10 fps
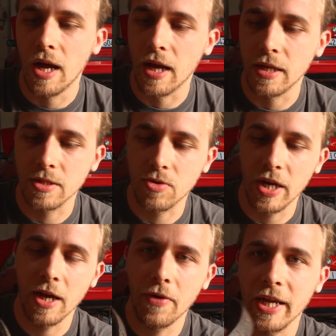And
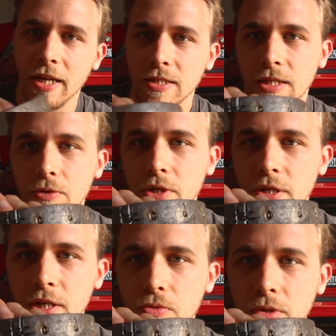right now I can see
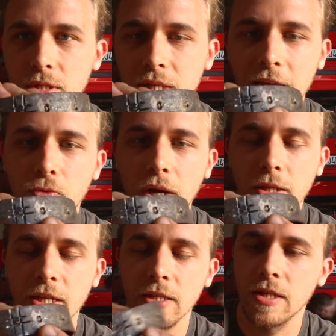where it was like
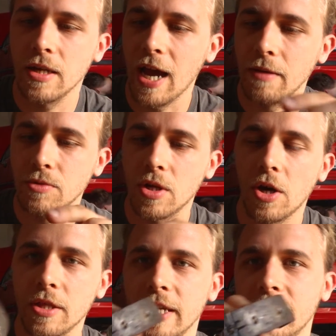welded. I'm
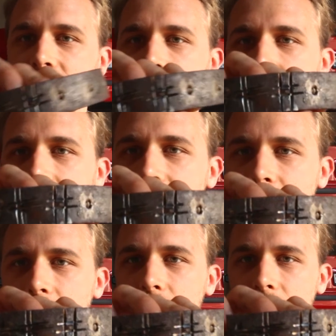cutting these
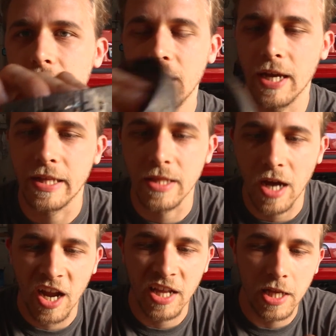places only and
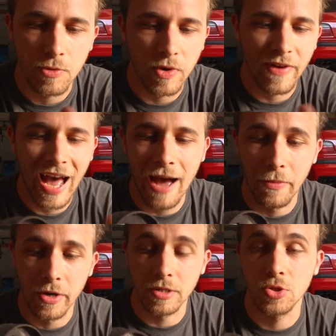knocking it with
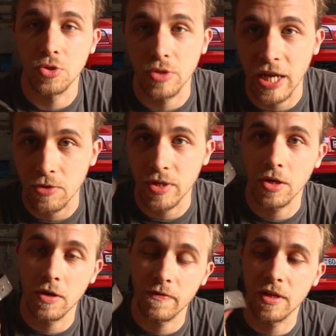hammer to get
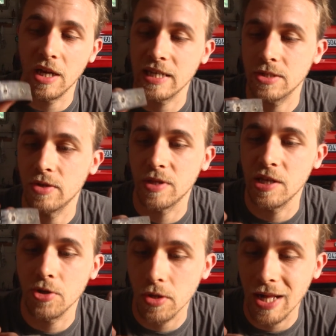rid of the extra
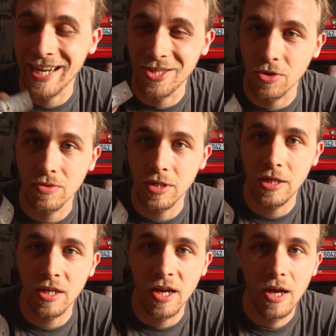material I don't
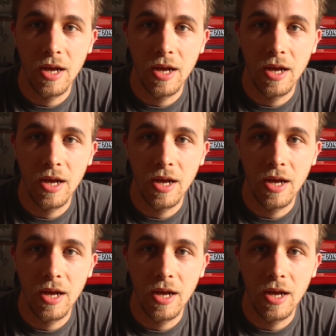need.